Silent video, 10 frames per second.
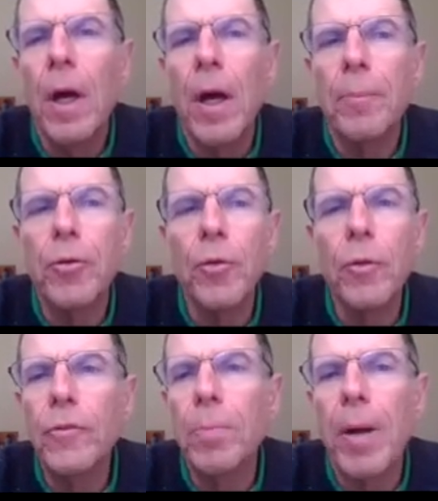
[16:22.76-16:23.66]

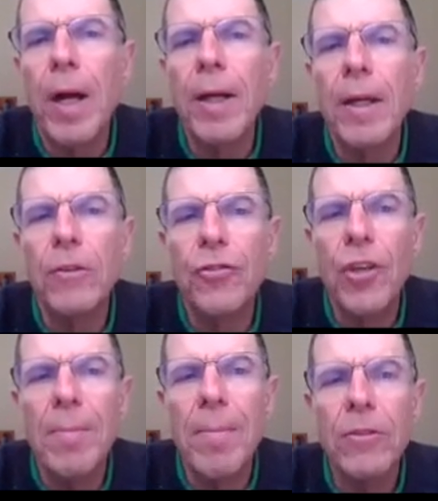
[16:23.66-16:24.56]
approved by
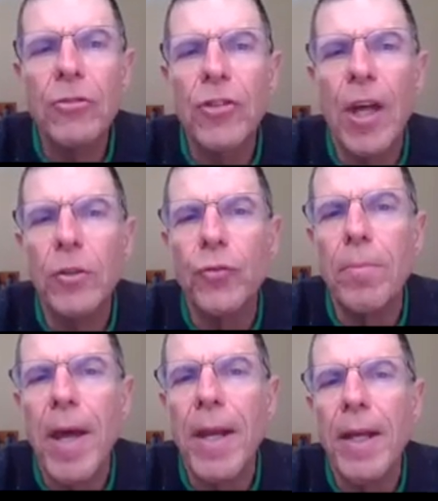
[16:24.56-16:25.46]
CMS, the Centers
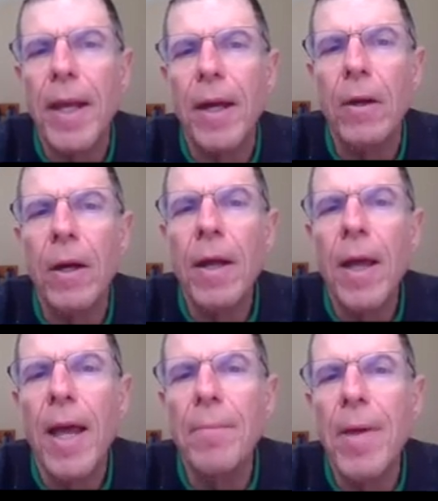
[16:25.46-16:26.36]
for Medicare
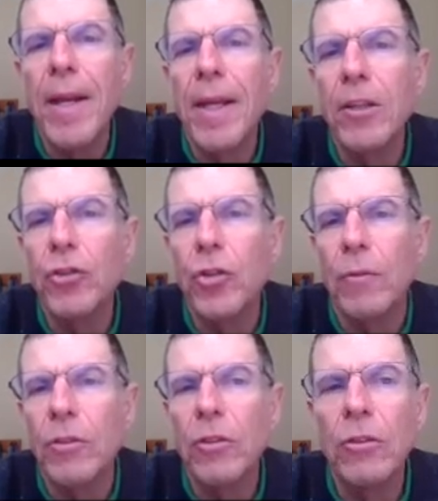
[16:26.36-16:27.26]
and Medicaid
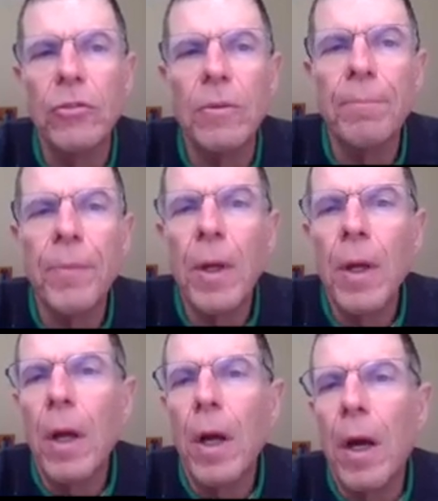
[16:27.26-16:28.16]
Services,
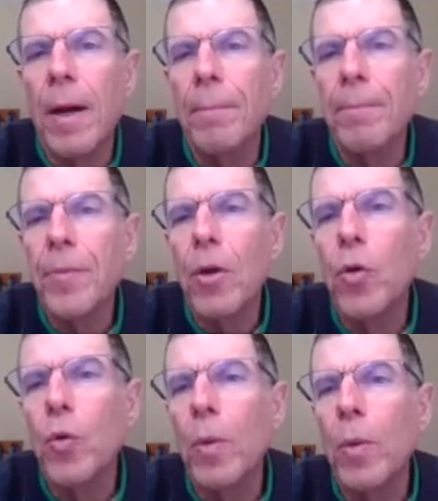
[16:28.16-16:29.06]

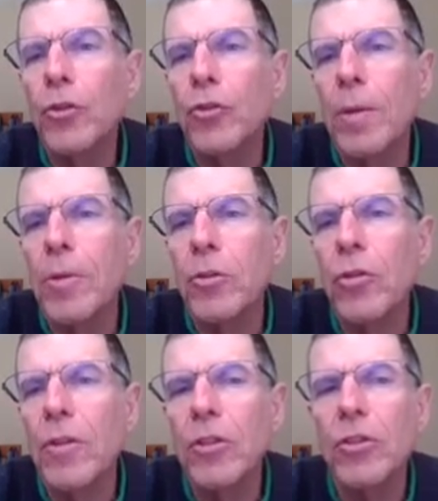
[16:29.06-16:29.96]
who
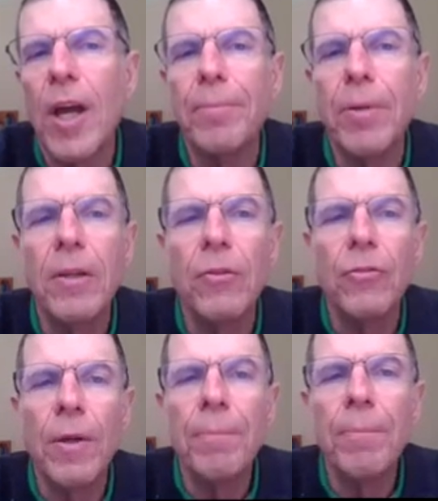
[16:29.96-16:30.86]
contributes to these
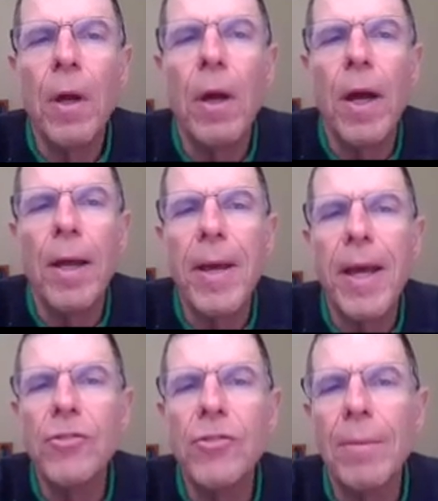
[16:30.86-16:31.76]
companies and
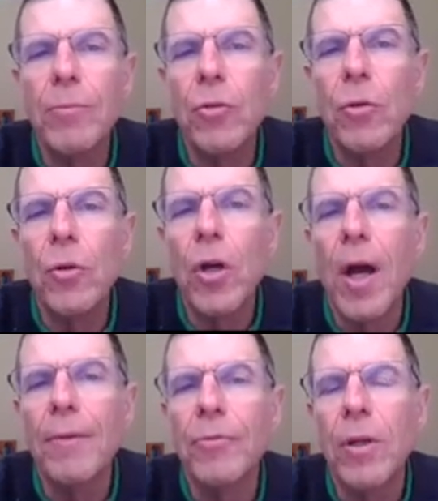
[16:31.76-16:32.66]
pays them to
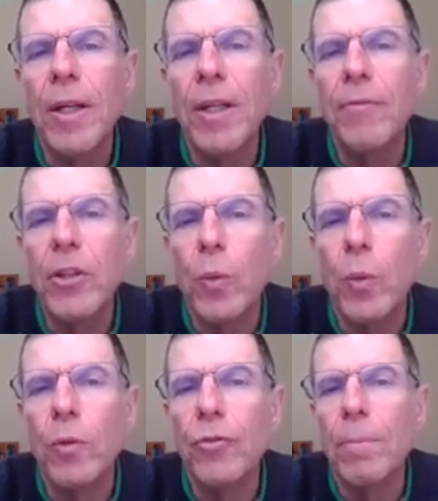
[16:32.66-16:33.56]
cover
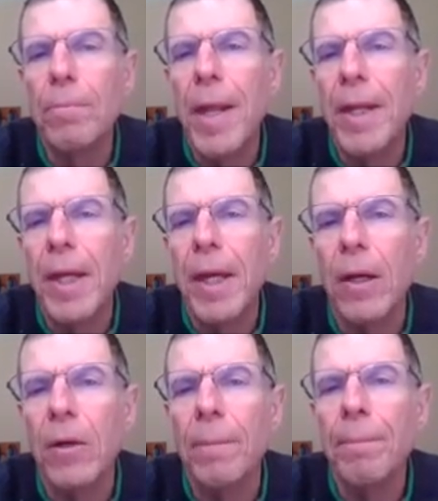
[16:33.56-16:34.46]
individuals'
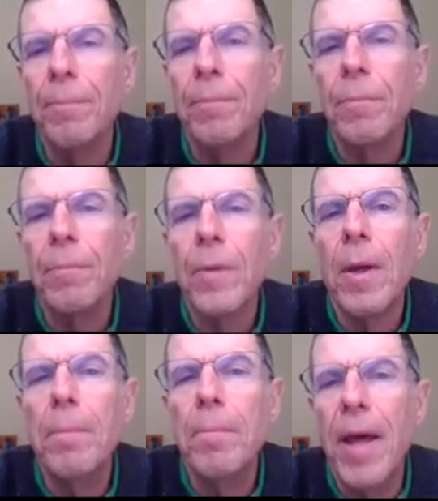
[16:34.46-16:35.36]
Medicare
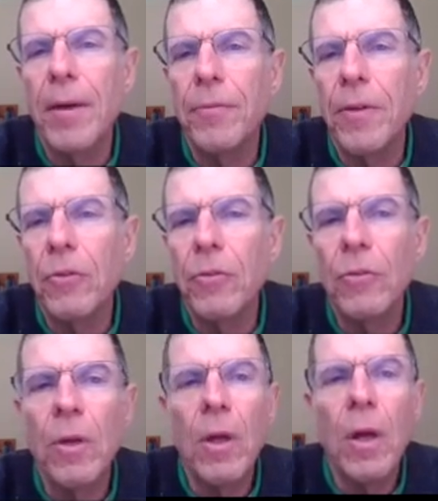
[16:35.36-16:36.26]

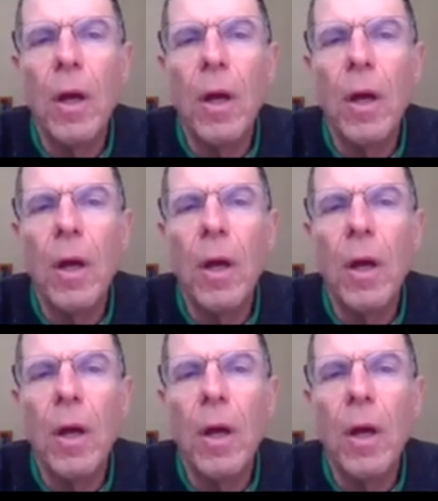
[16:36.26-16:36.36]
benefits.